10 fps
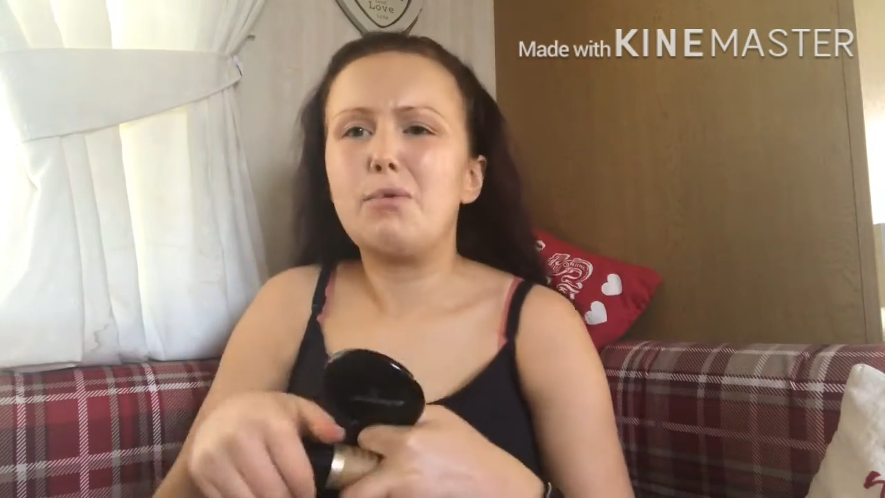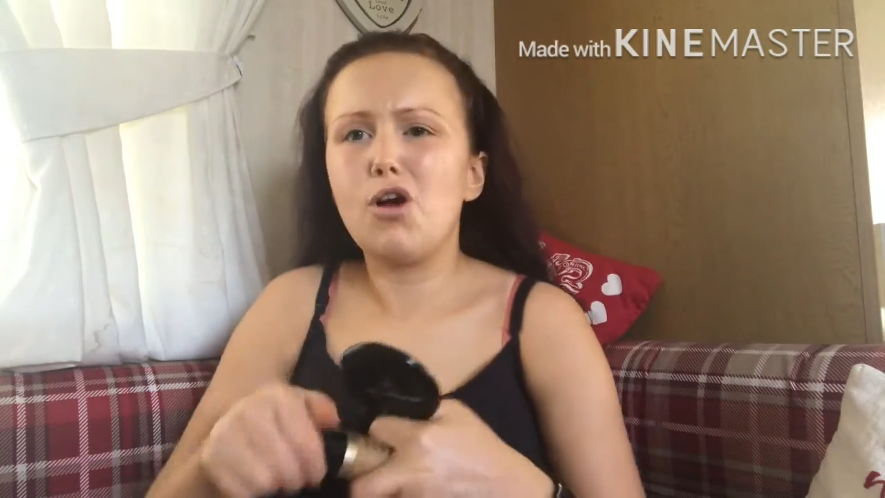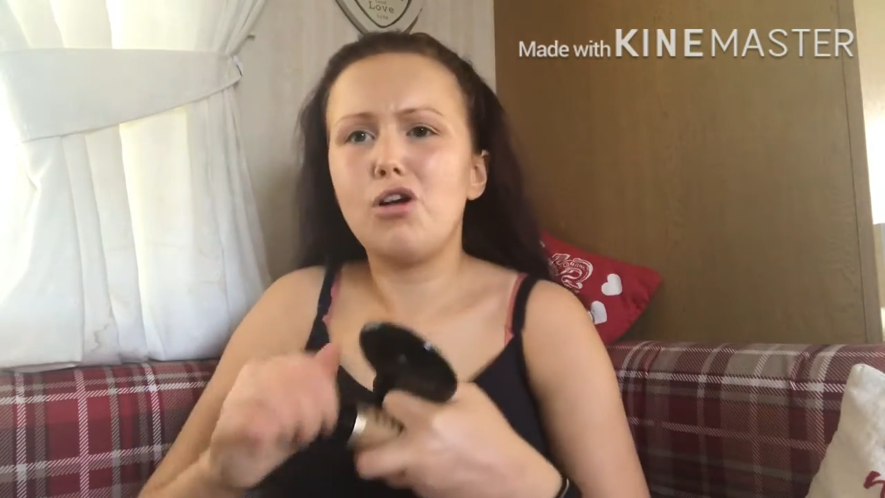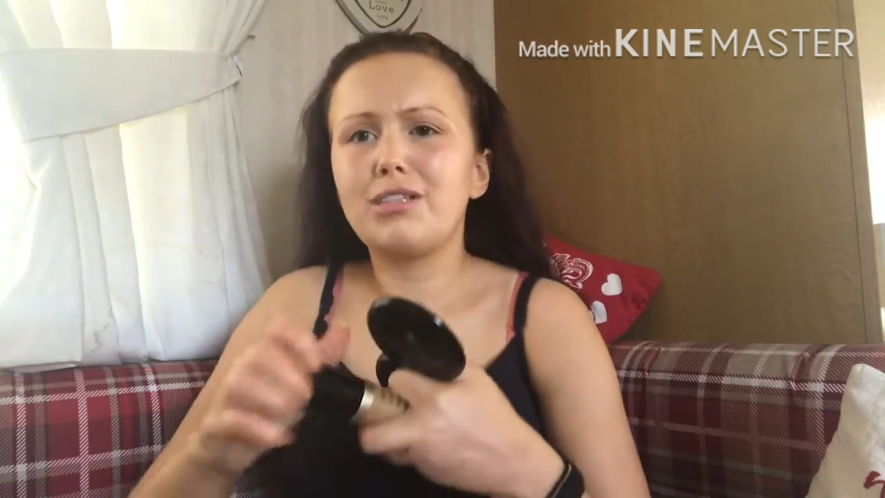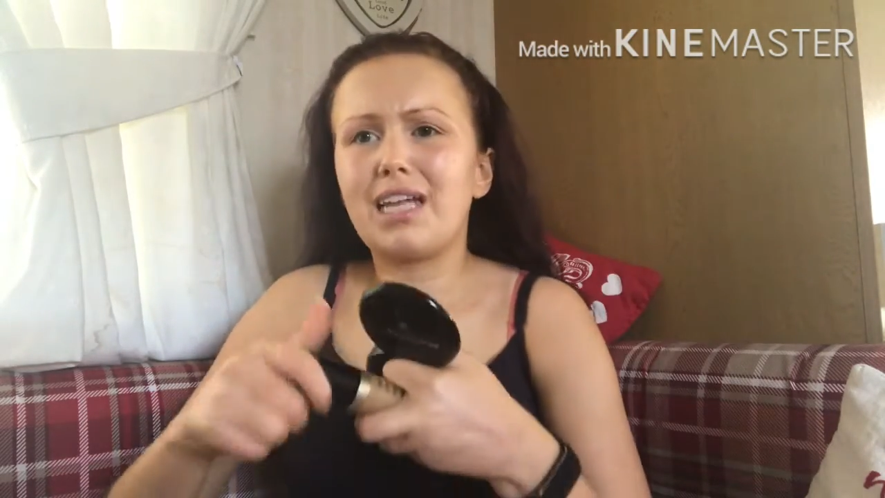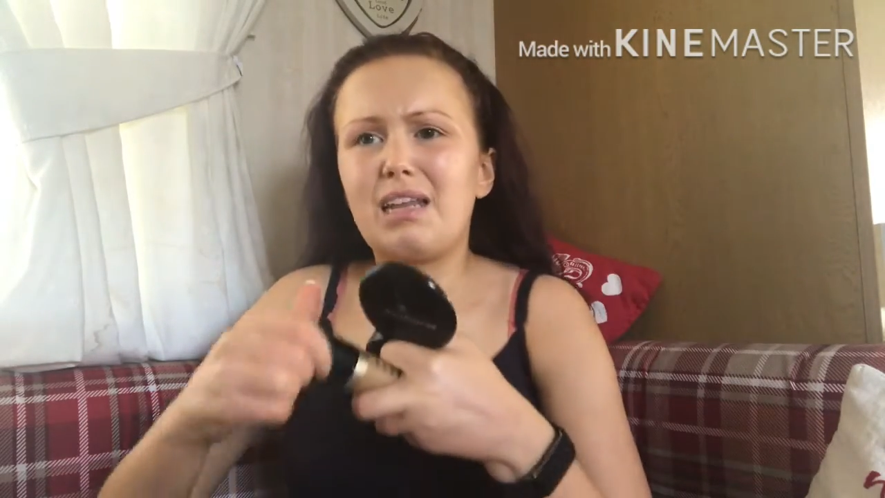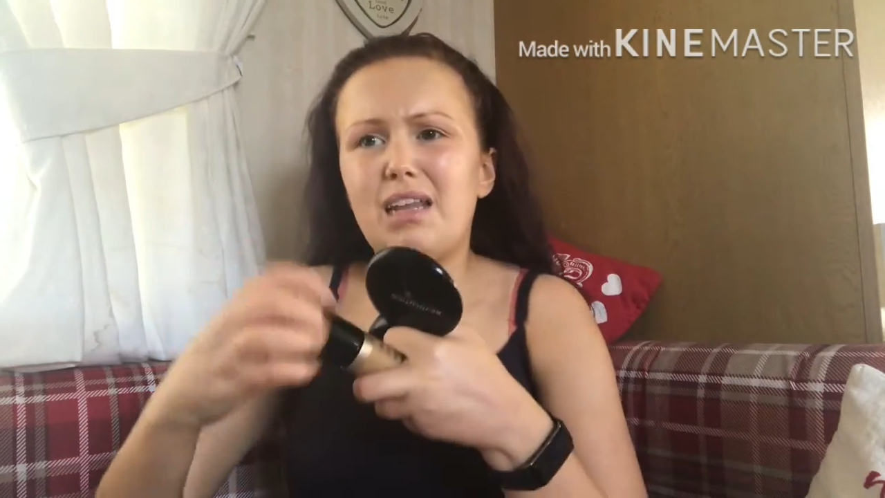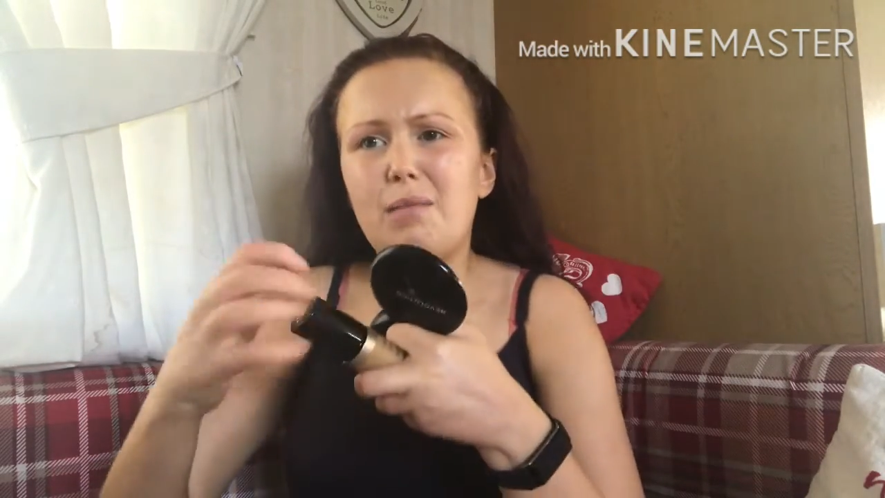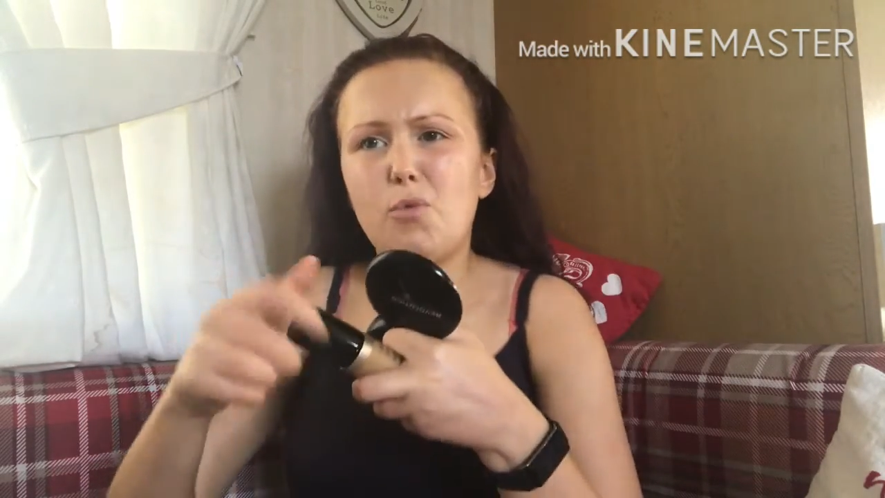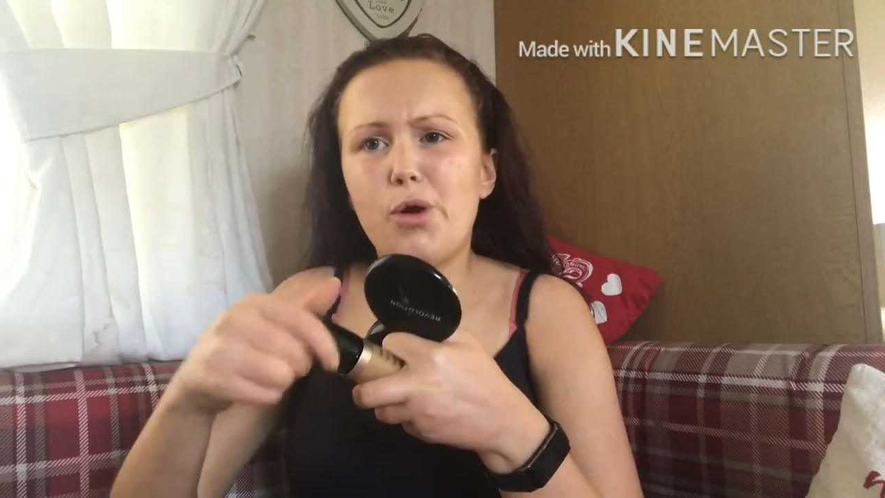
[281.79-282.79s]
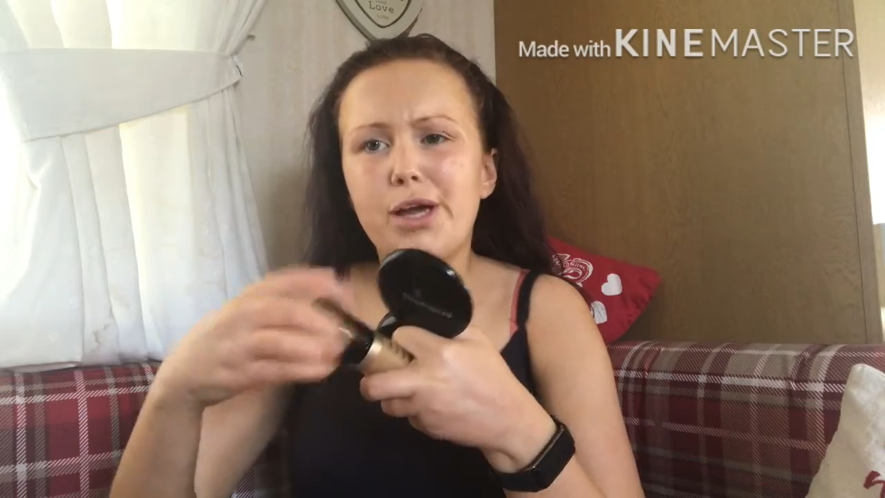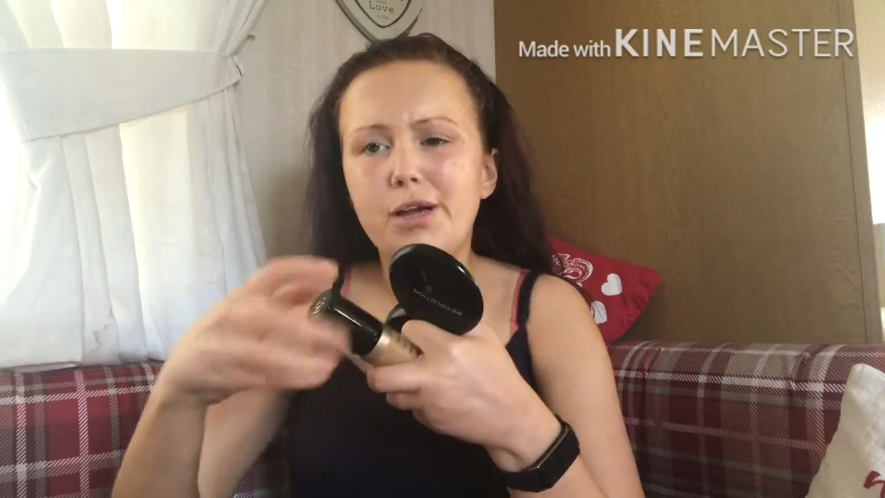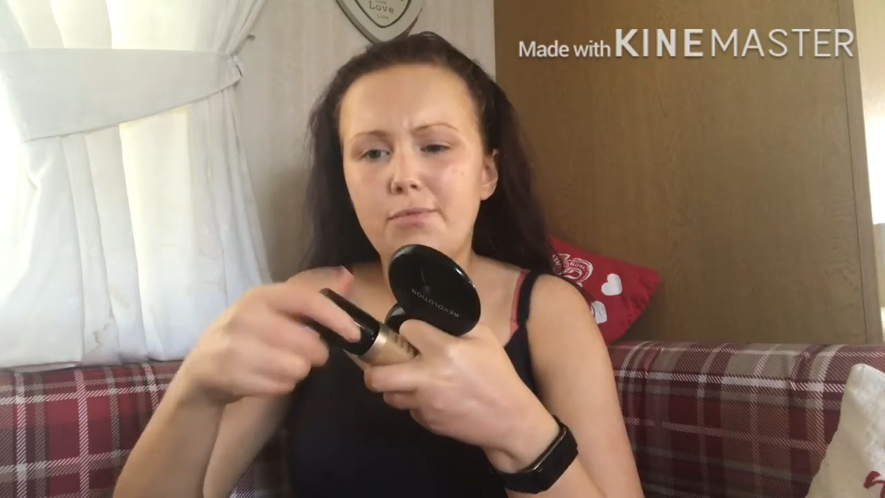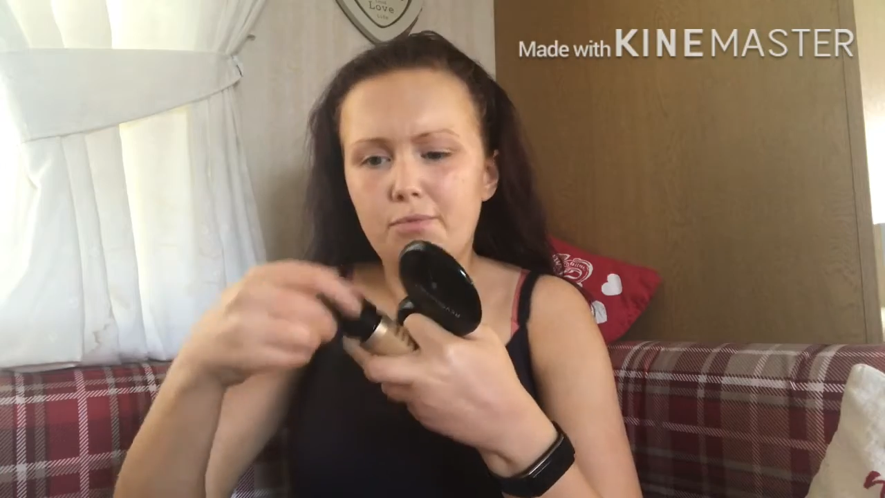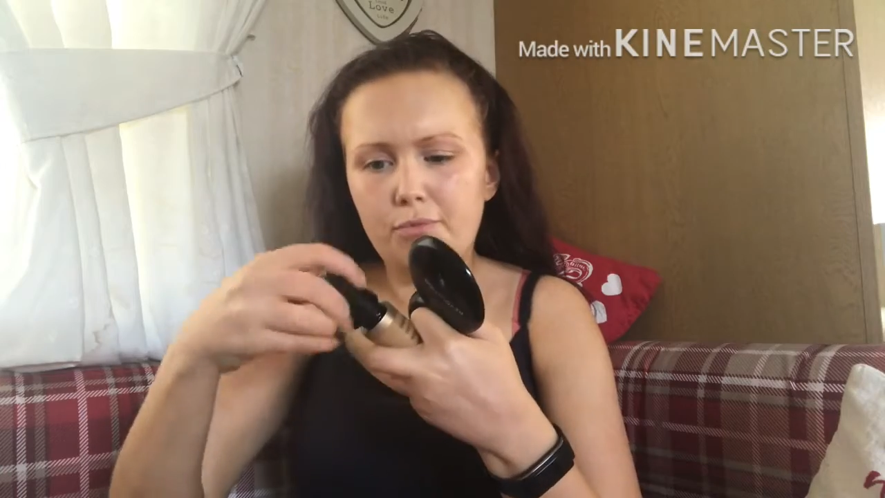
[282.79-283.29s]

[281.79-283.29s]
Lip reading: my hair's getting in the way,